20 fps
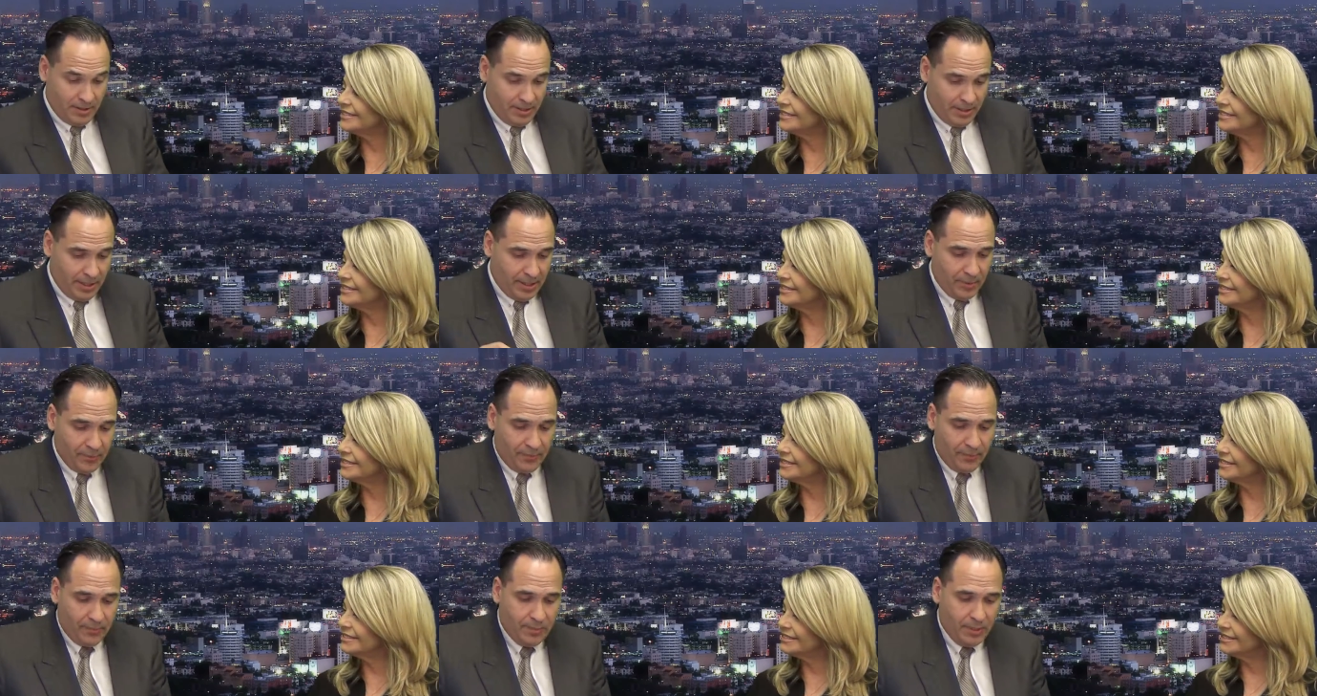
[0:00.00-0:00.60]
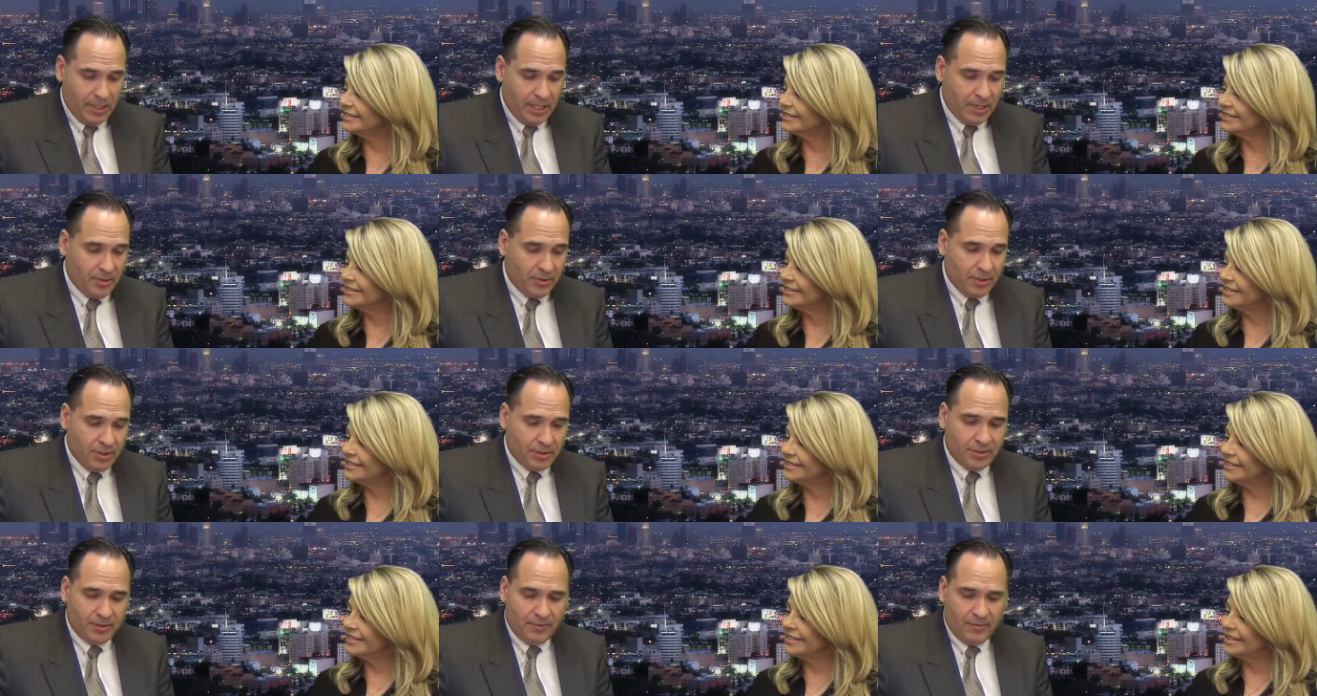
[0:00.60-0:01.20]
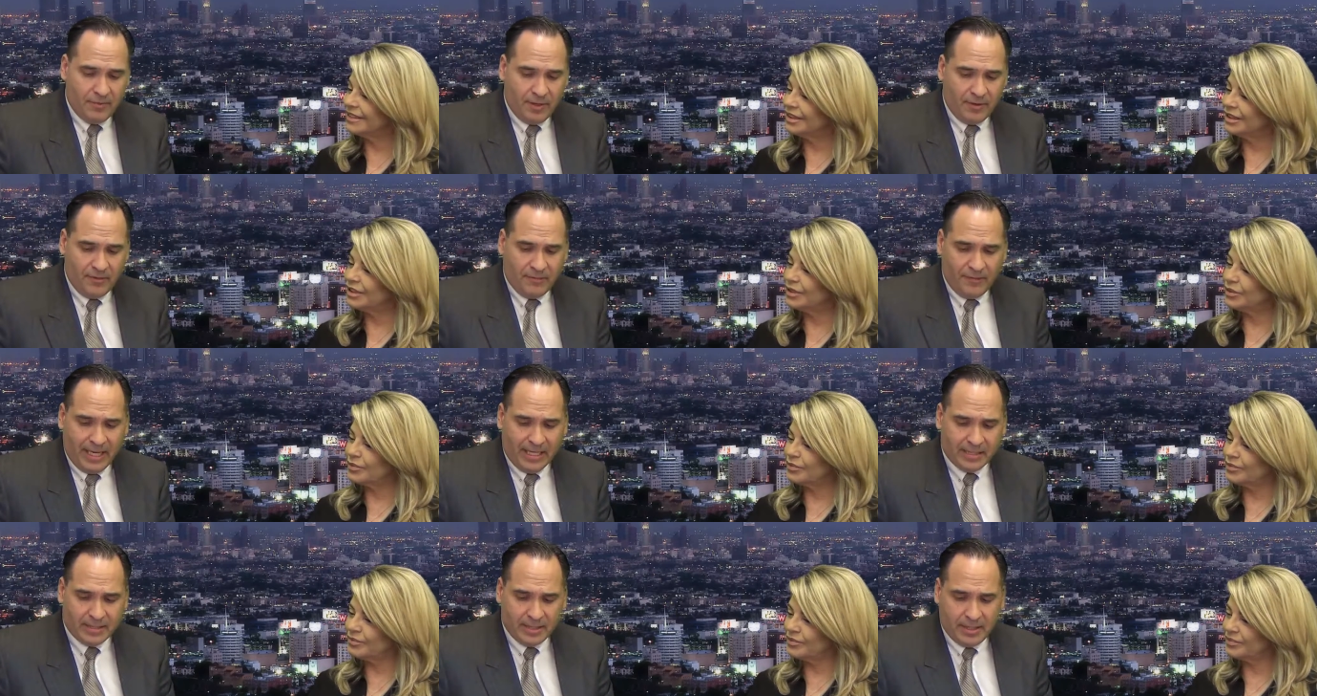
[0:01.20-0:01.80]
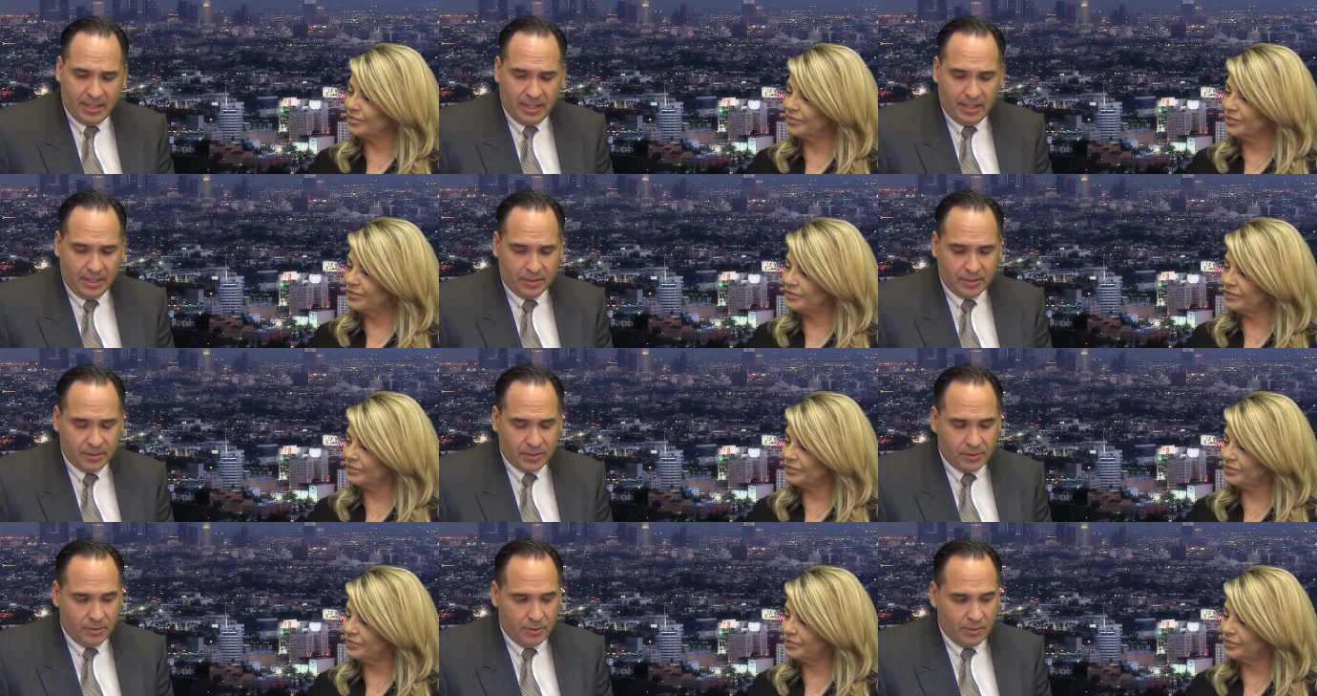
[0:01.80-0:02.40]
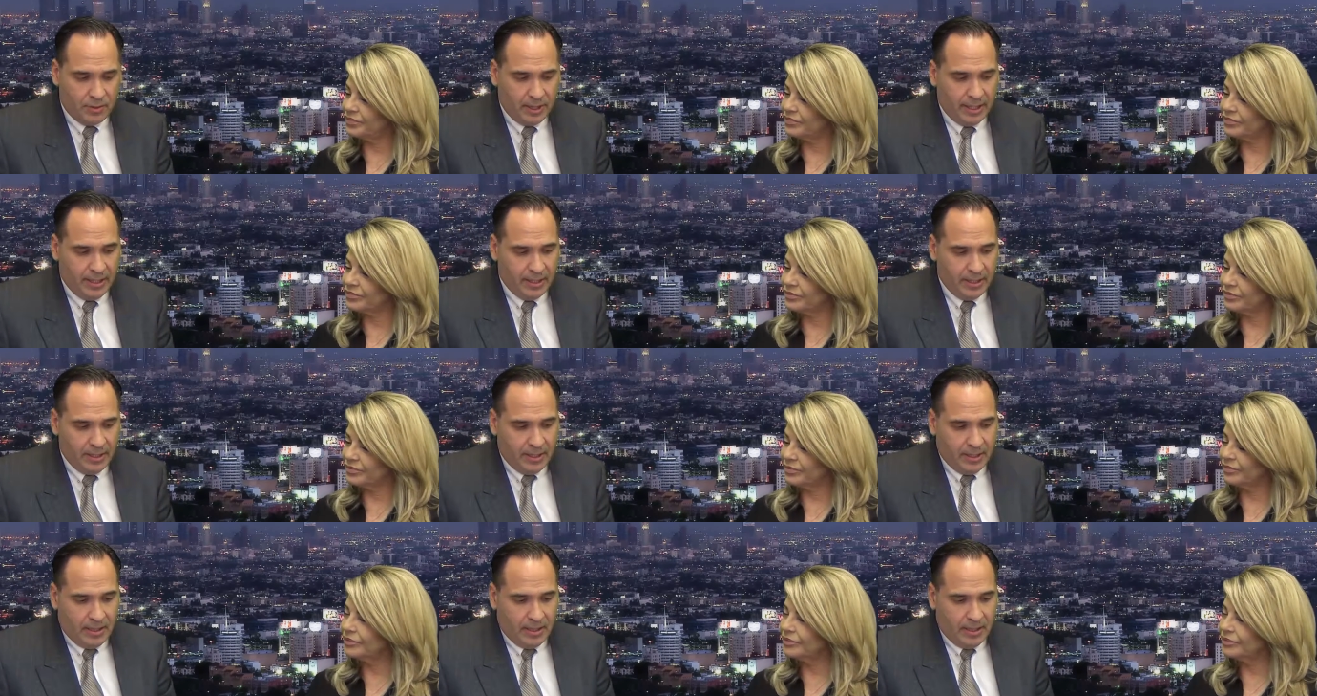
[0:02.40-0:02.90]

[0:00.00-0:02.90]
Speaker 1: Thank you for being here. This is a very fascinating story.